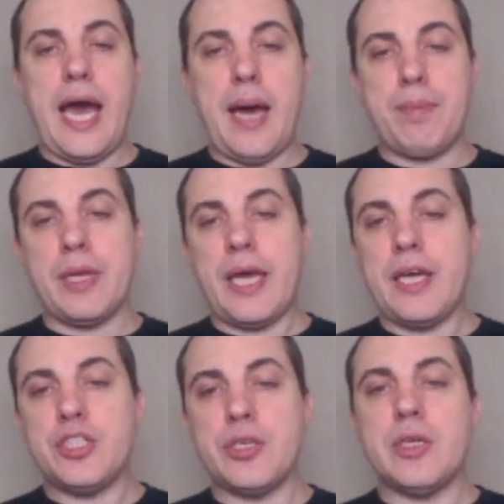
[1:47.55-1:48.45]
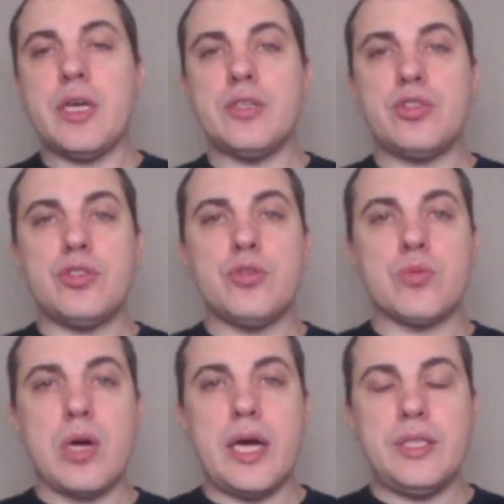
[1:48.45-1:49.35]
application, is to
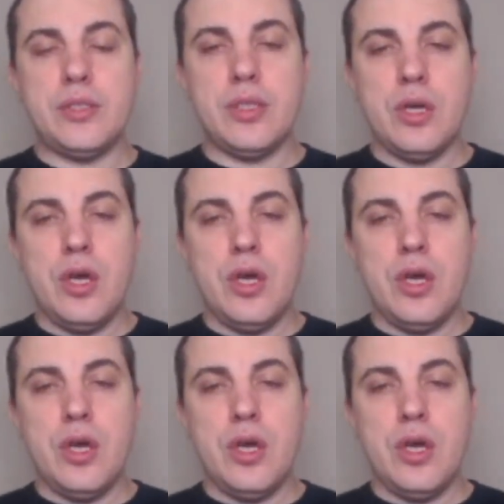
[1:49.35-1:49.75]
write